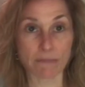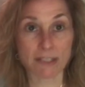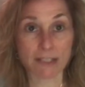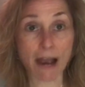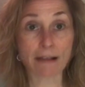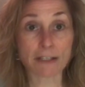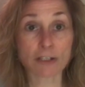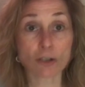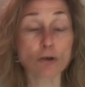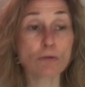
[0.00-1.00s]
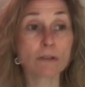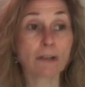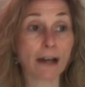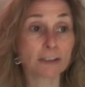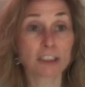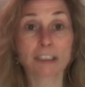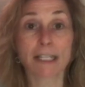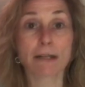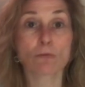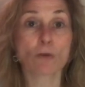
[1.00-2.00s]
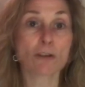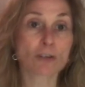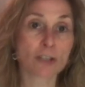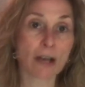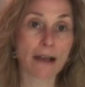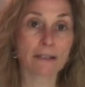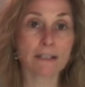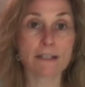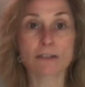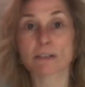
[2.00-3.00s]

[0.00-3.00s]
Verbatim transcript: stylist who would understand what your style is.